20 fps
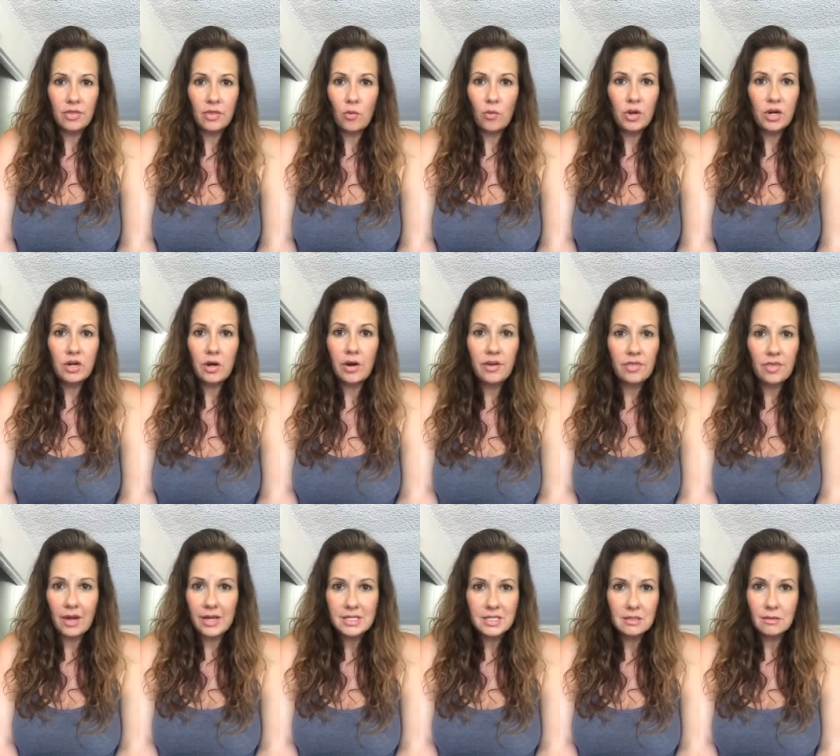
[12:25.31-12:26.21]
What are our
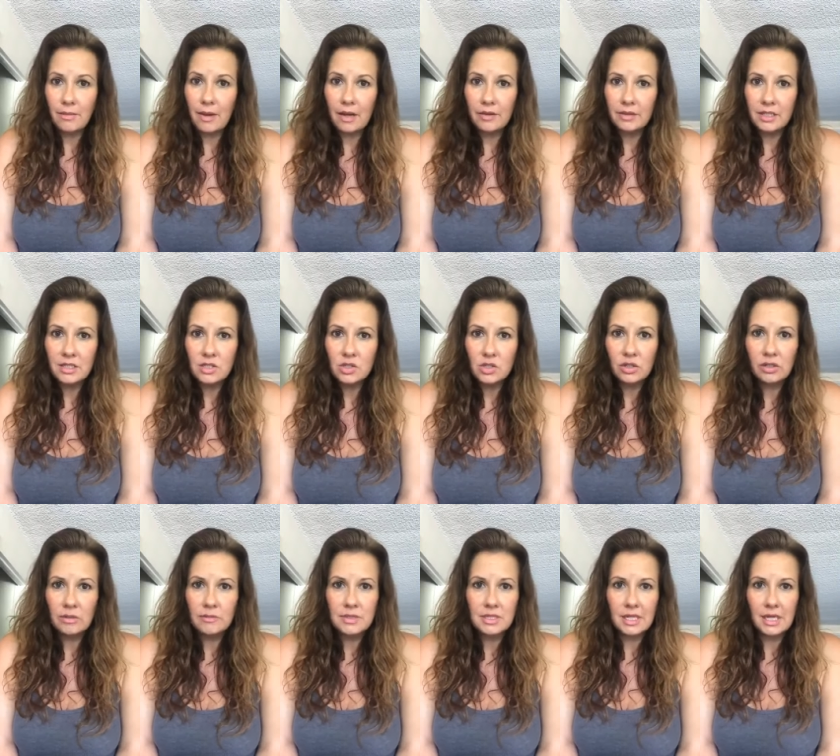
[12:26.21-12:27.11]
thoughts about these
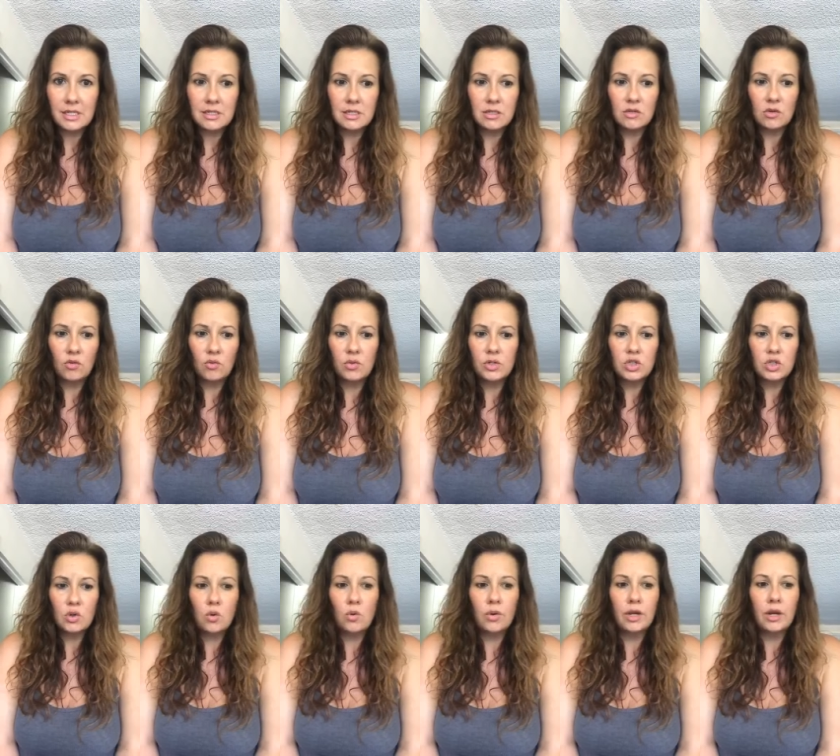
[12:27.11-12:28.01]
circumstances or
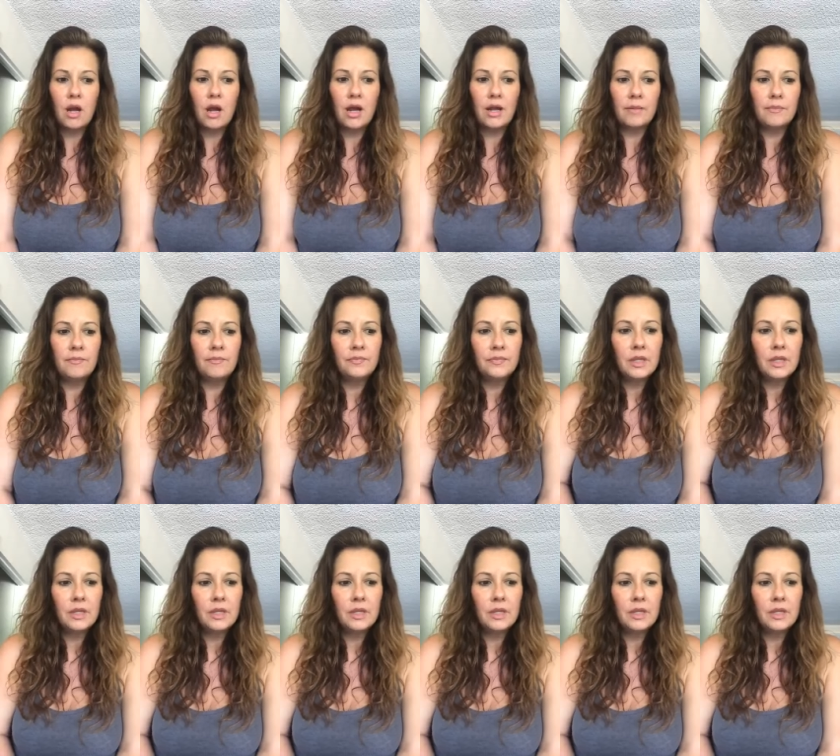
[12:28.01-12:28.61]
what's going on?